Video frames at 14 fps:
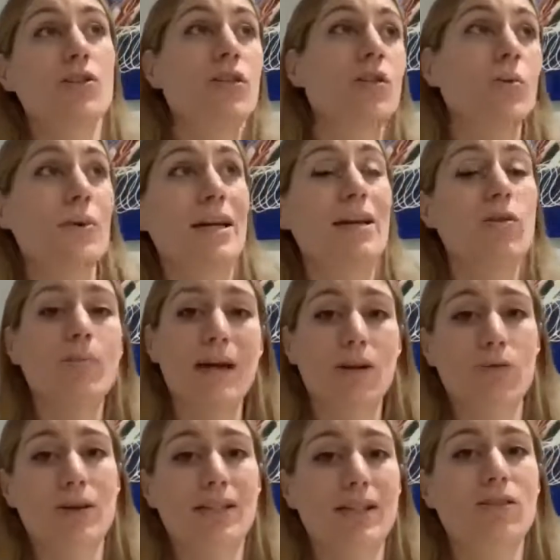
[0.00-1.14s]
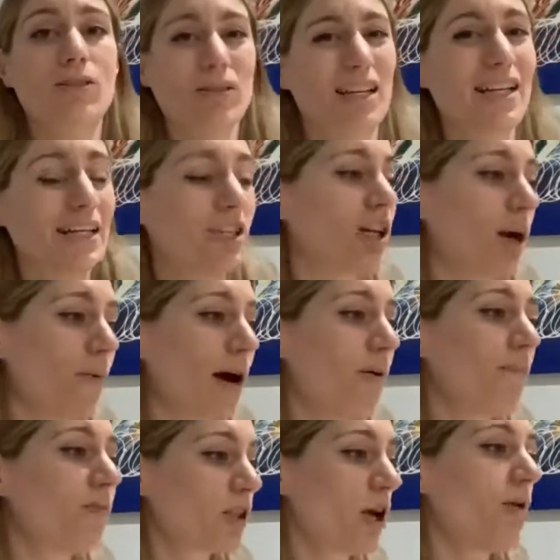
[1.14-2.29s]
to squeak or make noises because they need to go
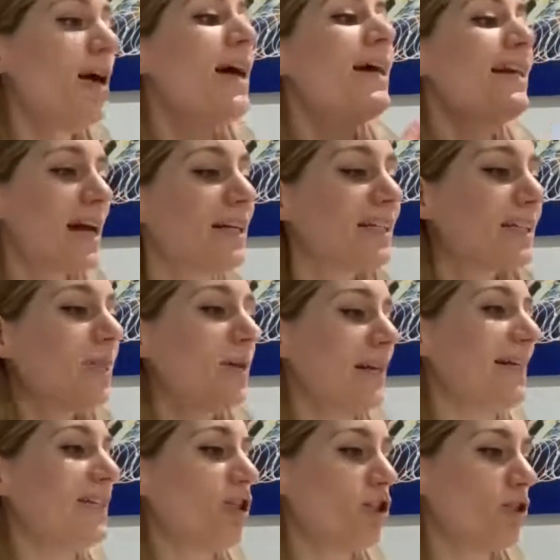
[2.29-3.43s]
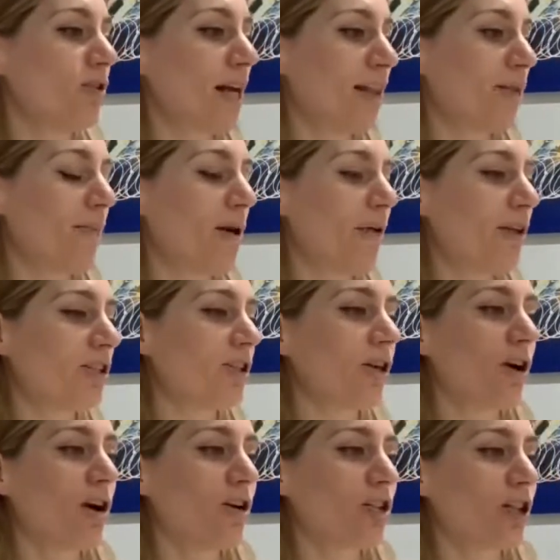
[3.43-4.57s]
out. So yes, please do take them out into the
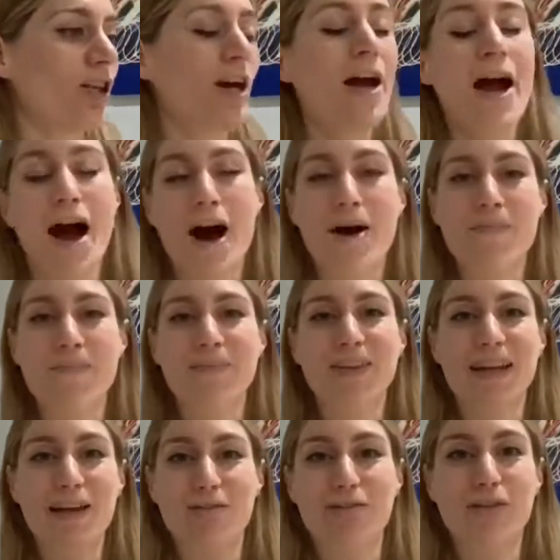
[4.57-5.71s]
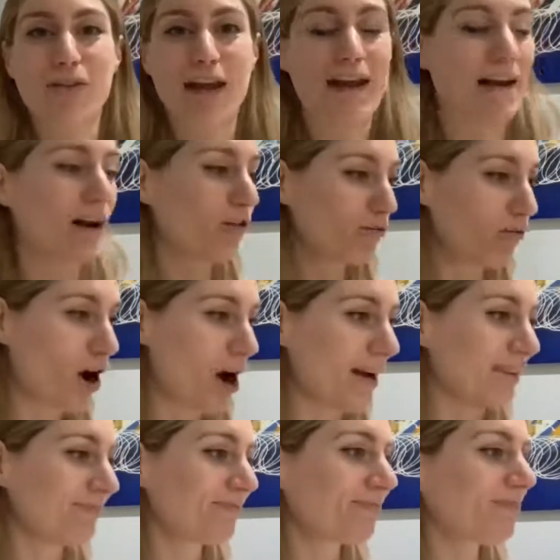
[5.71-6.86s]
garden if they
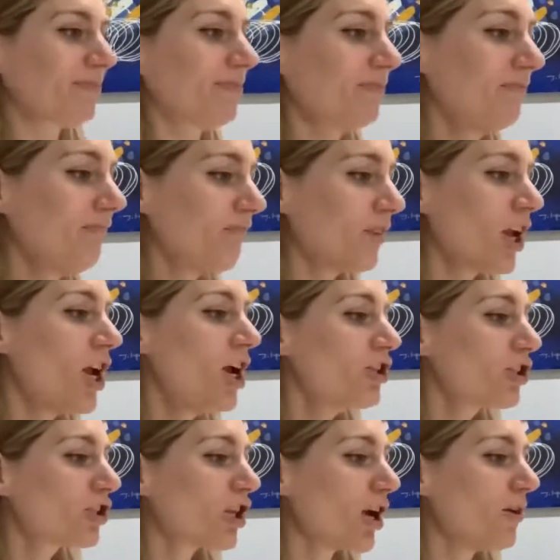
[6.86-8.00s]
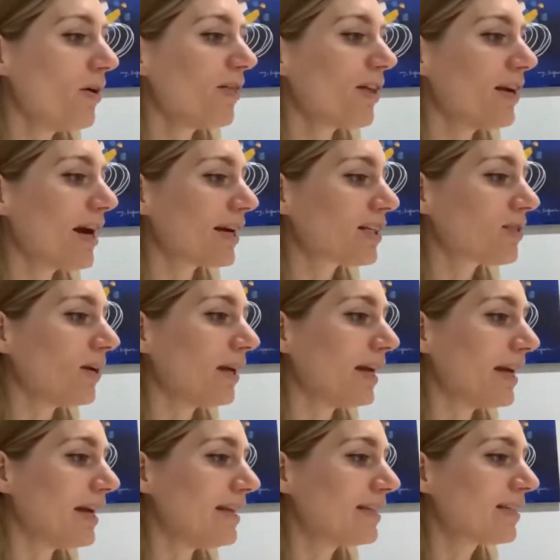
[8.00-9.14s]
cry. So the next one
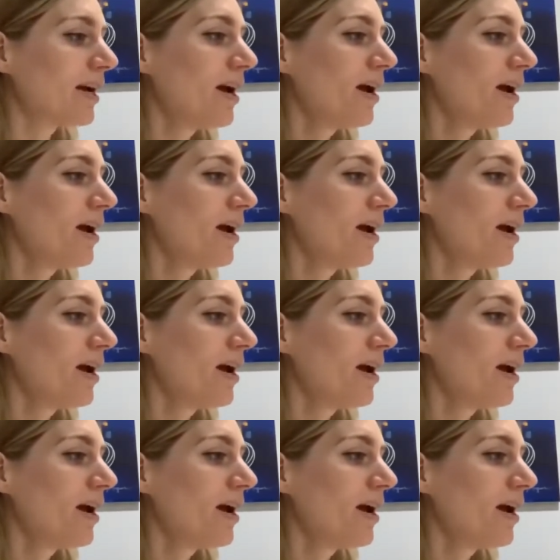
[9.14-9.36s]
is,